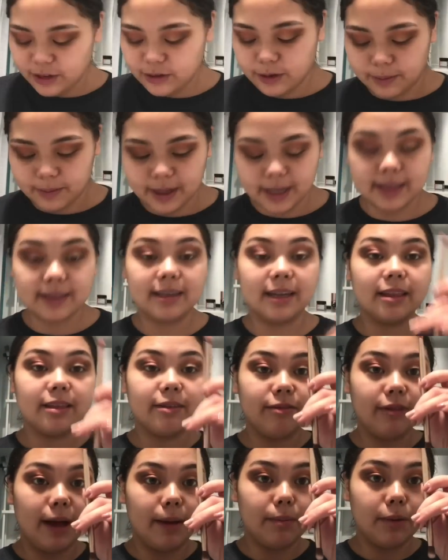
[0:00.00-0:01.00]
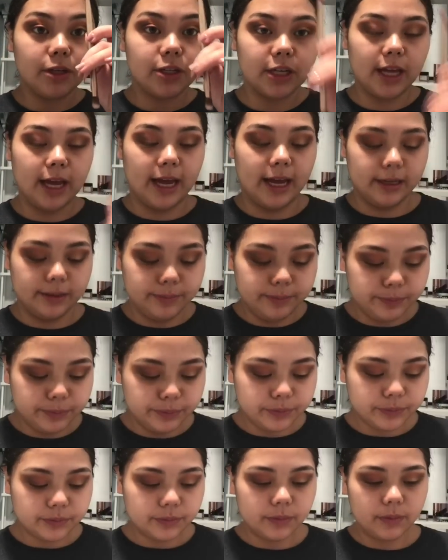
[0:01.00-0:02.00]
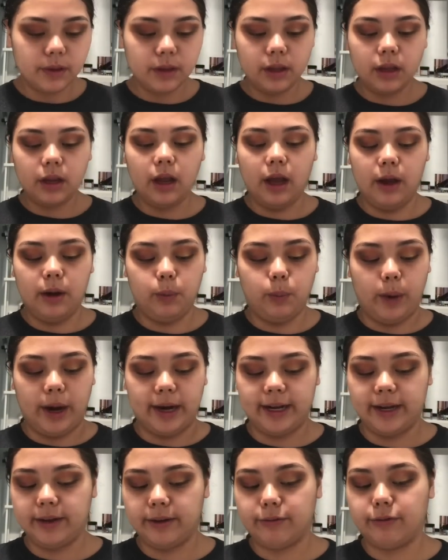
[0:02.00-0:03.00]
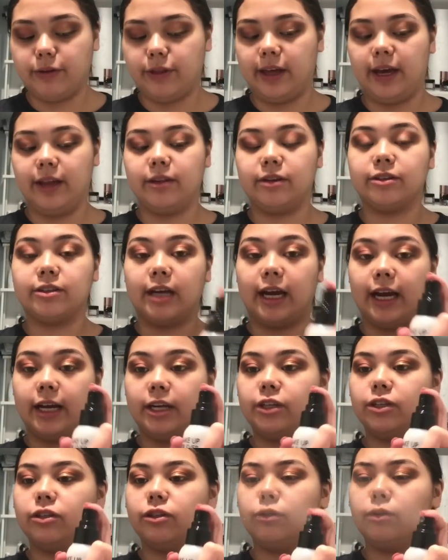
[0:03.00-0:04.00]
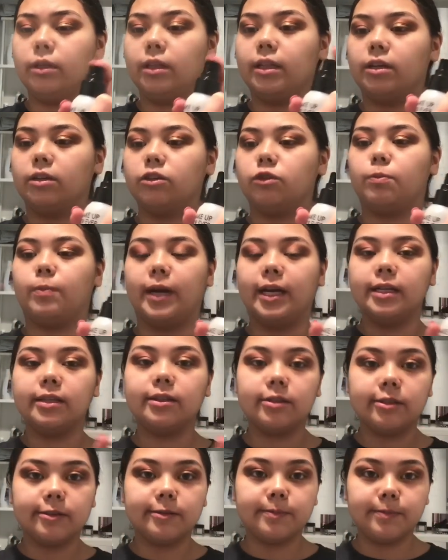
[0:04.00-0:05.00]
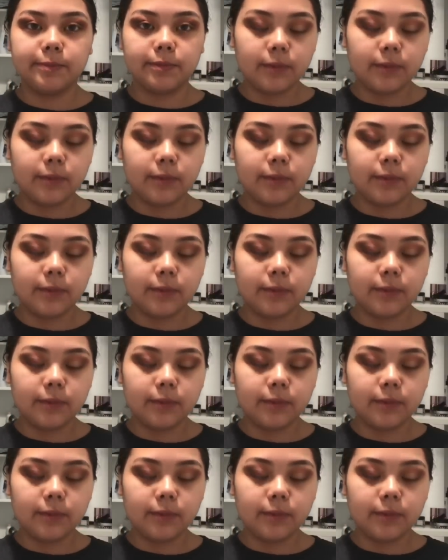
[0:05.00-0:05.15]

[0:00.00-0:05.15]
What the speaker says: So I'm gonna take the flat brush again and wet it for the other side. Just do a little spritz.